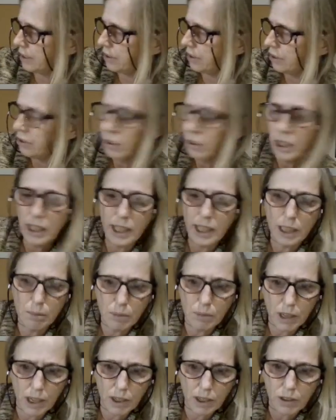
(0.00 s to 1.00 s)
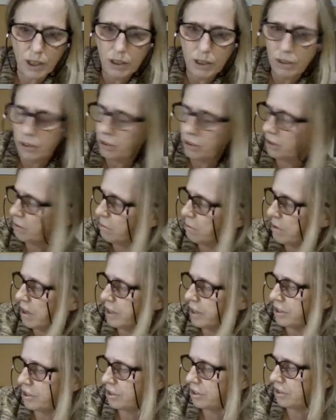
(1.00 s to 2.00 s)
You can keep coloring or you can
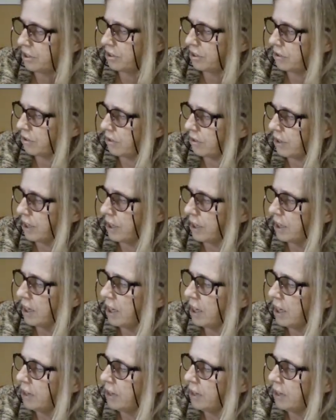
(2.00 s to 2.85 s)
watch the screen.